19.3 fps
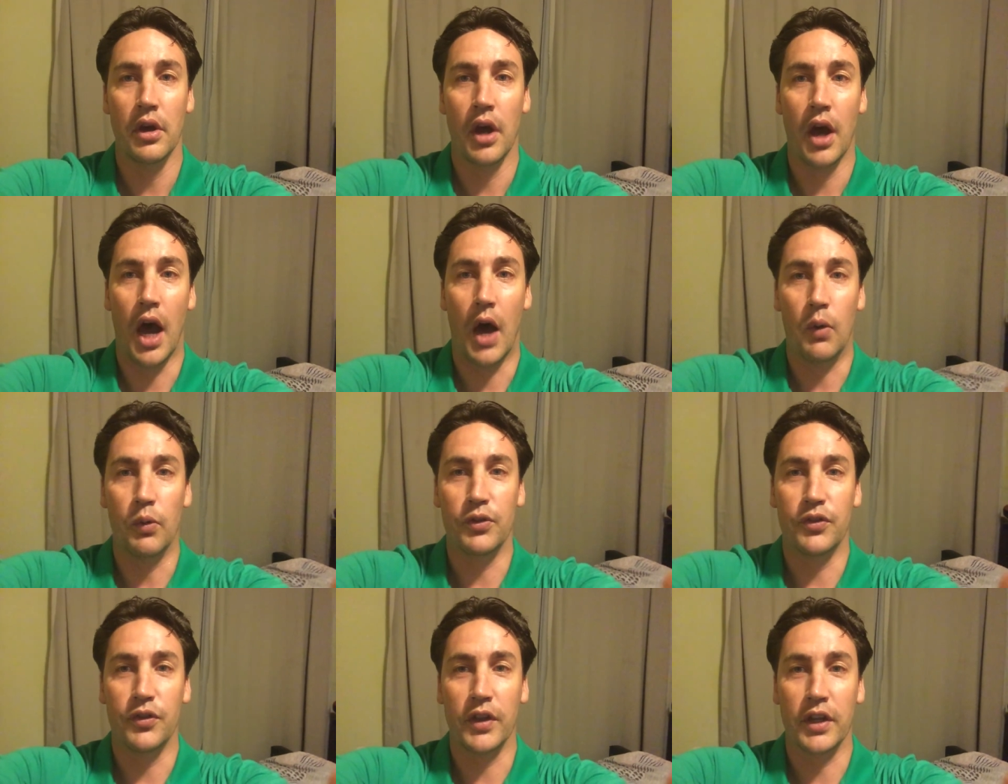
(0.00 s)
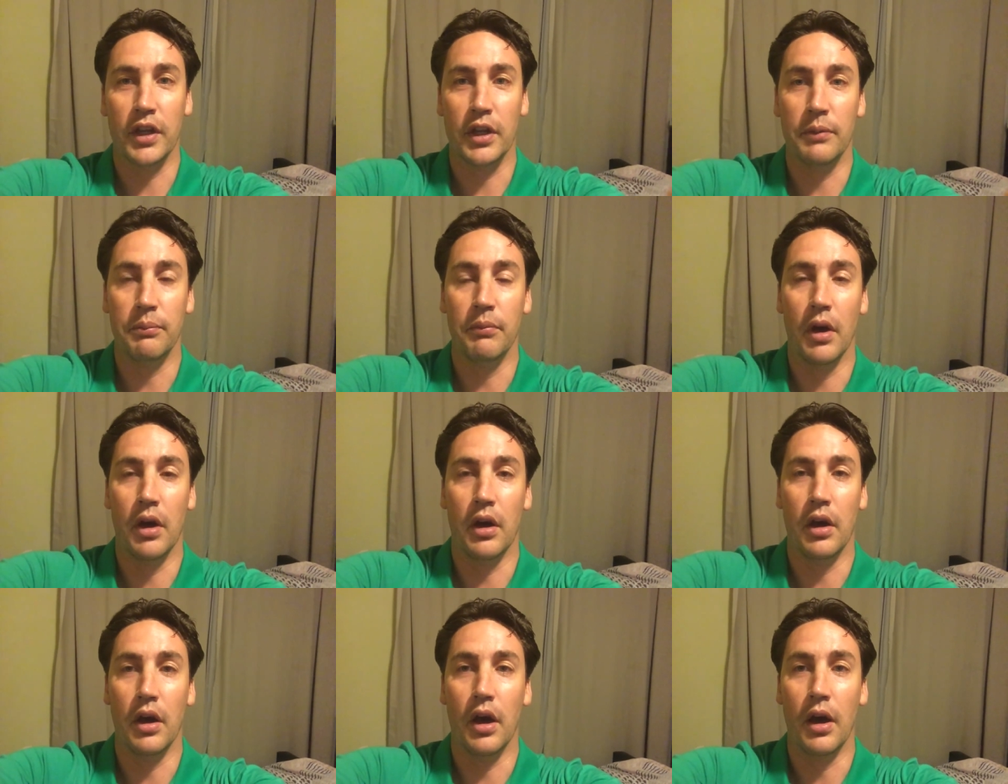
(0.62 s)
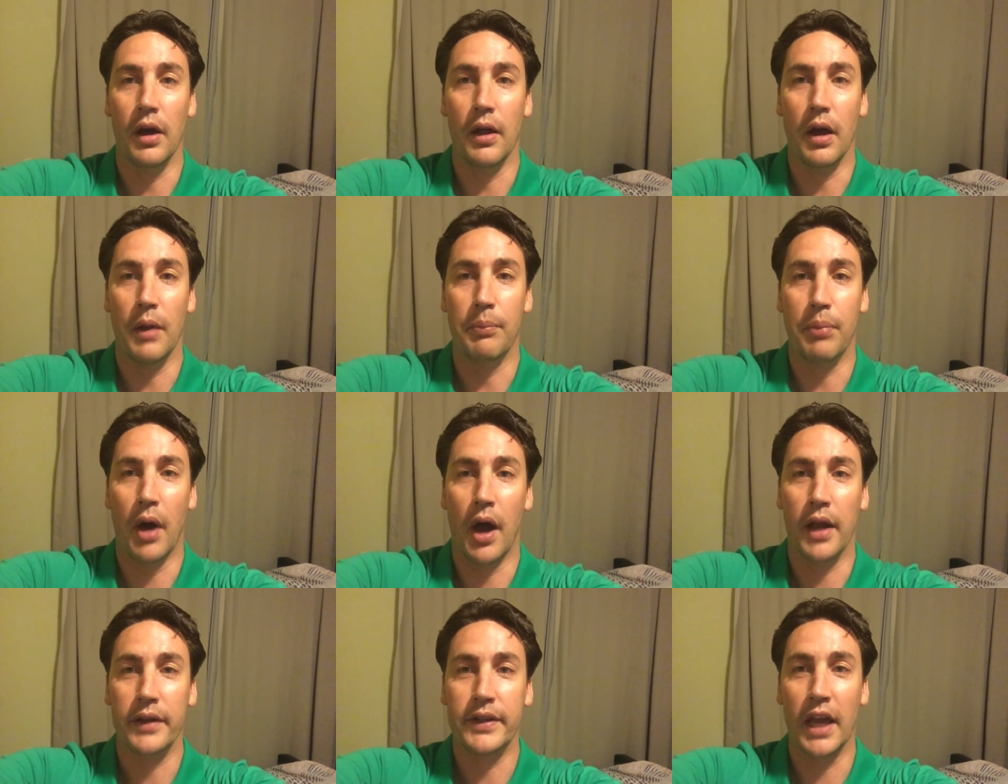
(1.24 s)
I was thinking of, uh, a
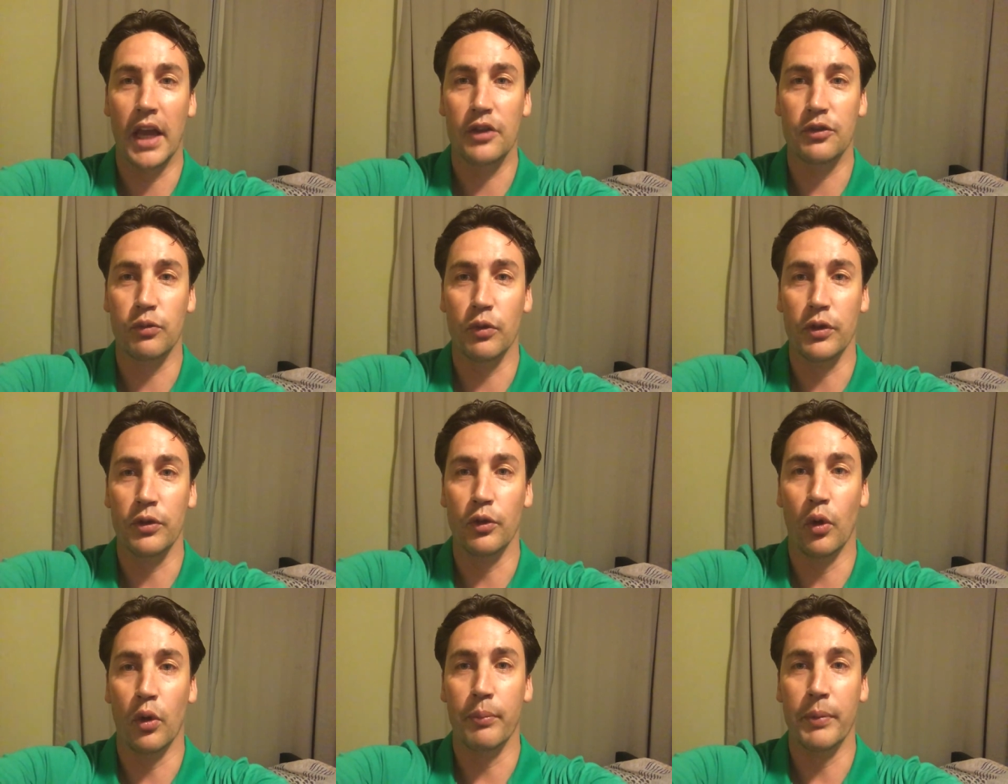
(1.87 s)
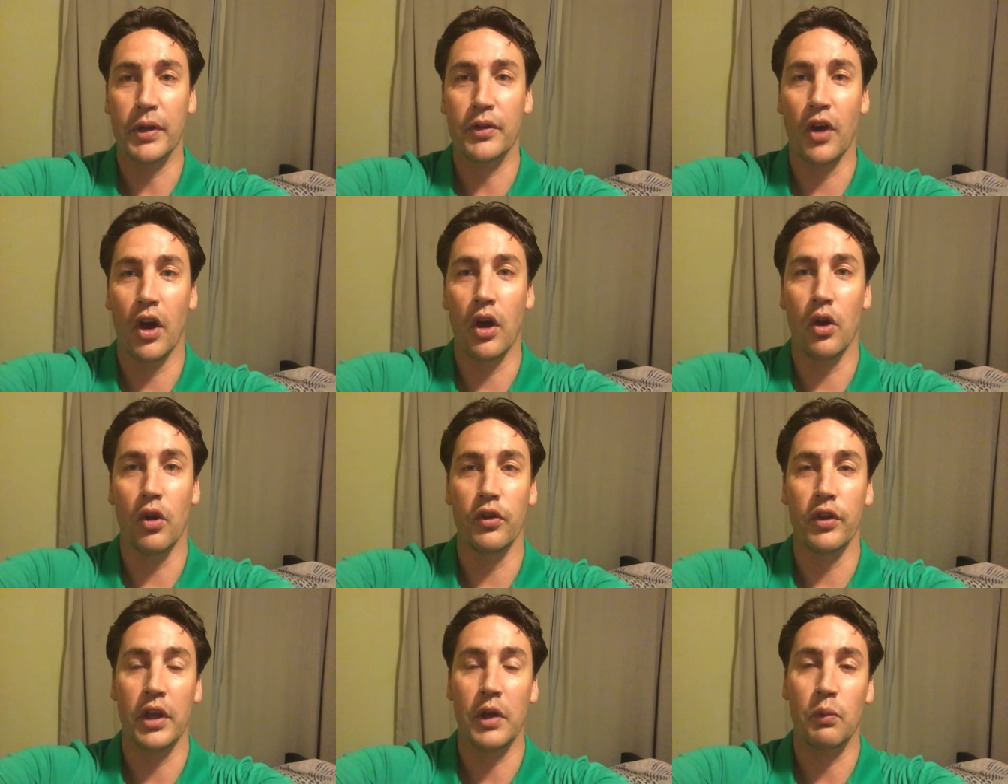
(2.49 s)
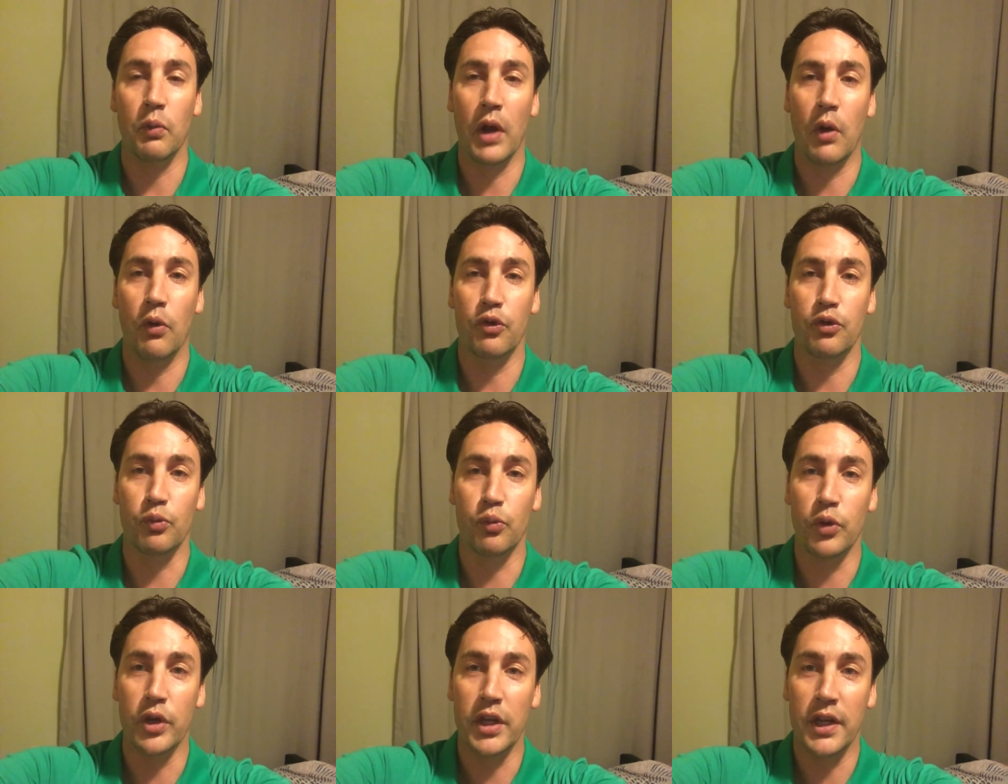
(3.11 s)
podcast with Norm Macdonald, and when I was
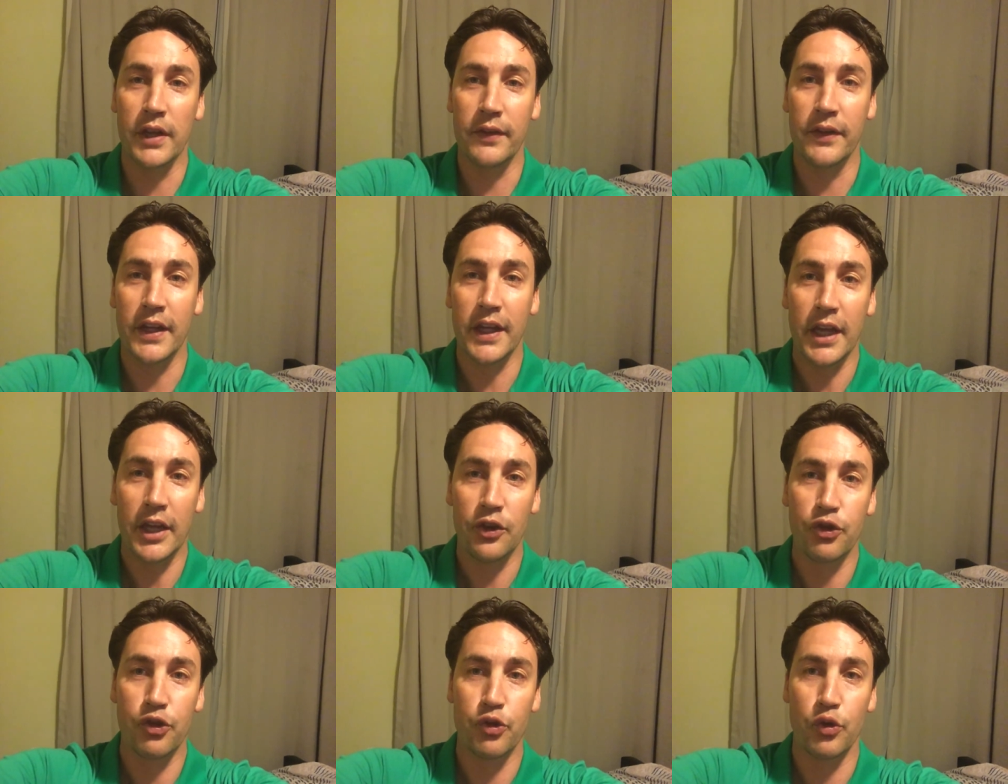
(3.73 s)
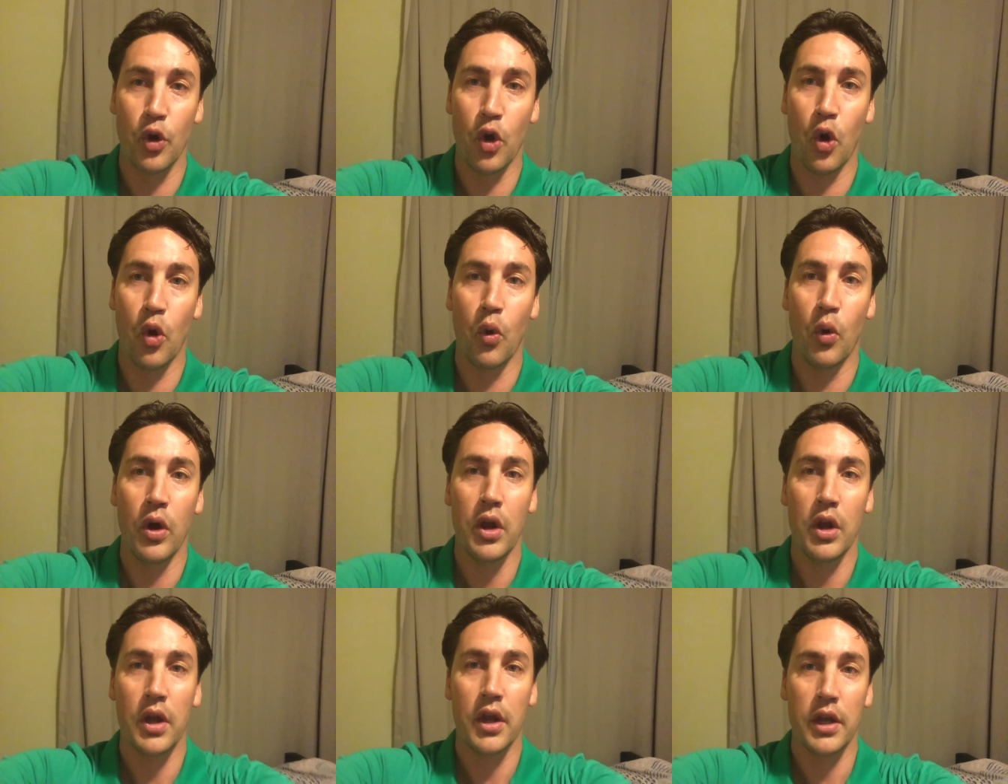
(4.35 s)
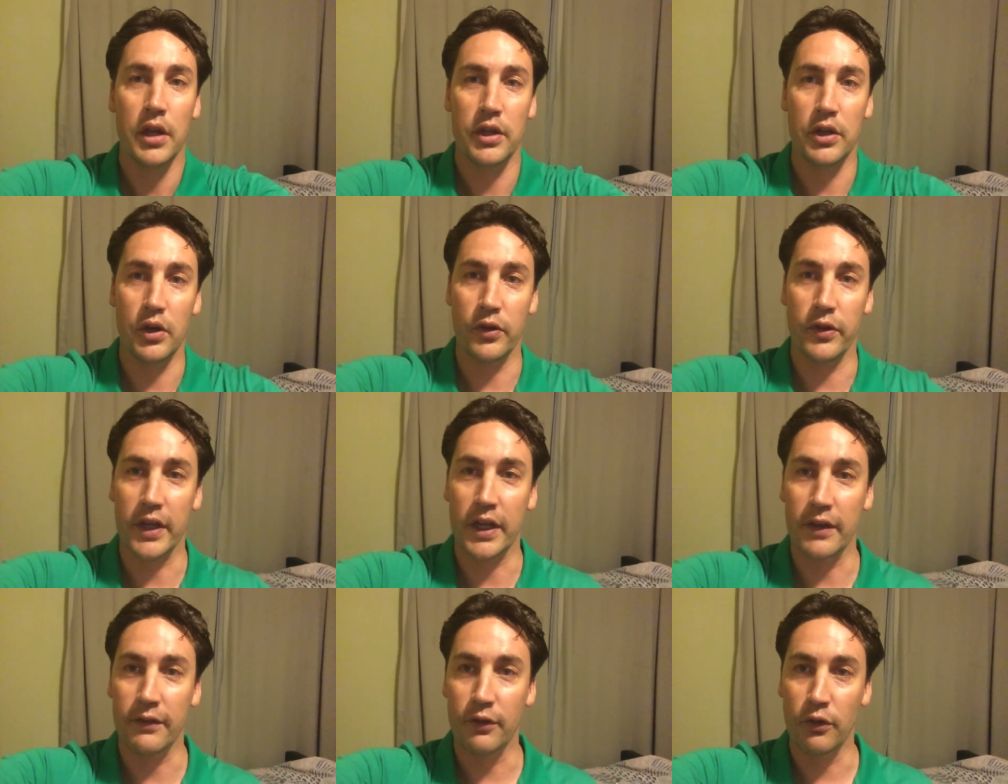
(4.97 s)
reading the intro, you know,
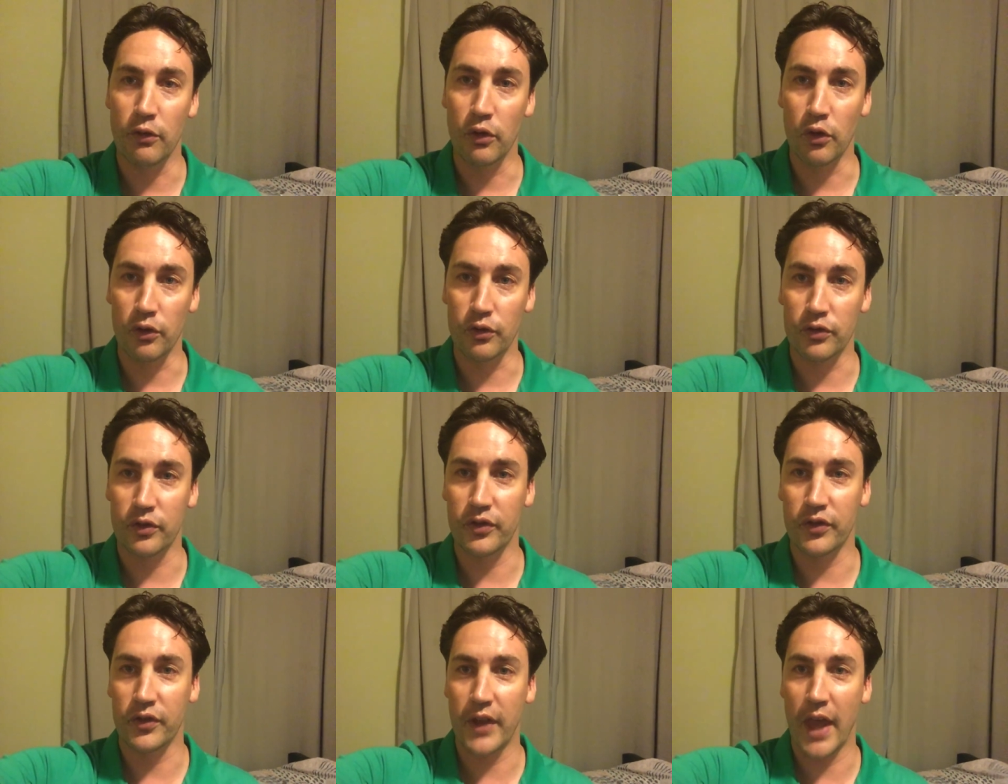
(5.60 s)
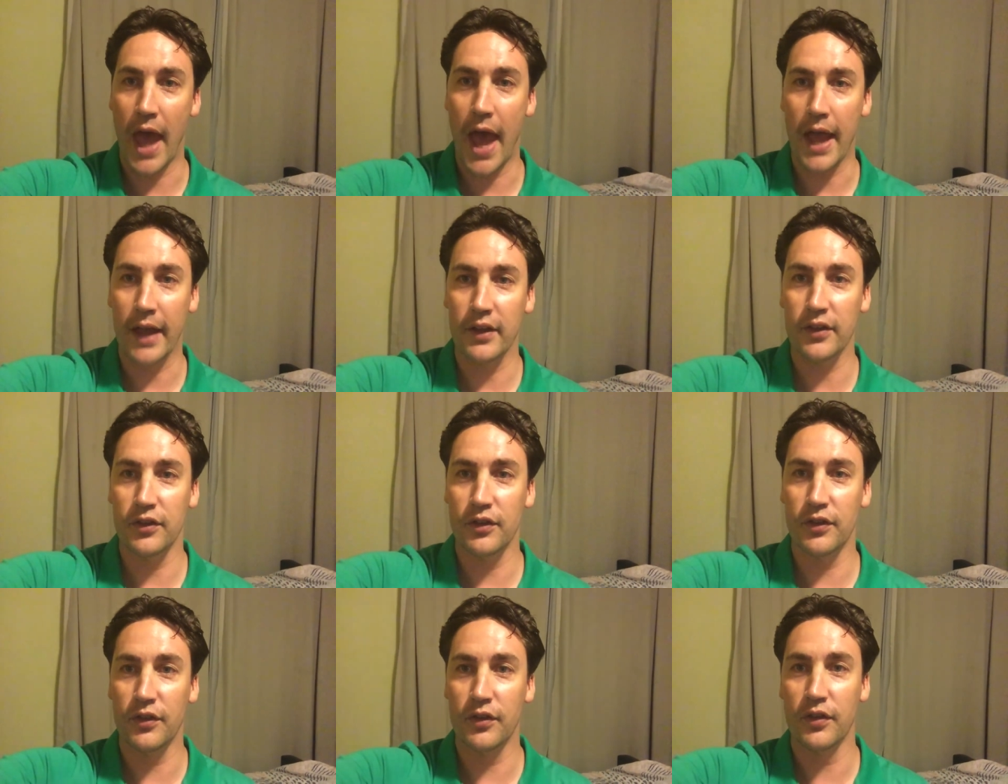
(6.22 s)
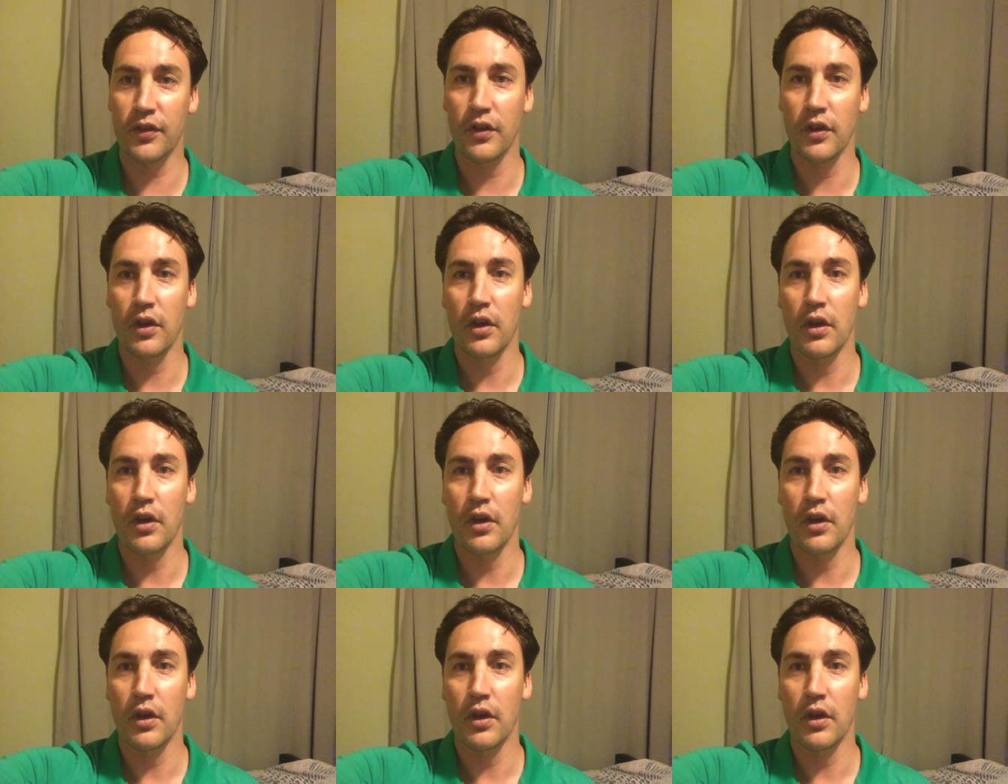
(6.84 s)
they give the little text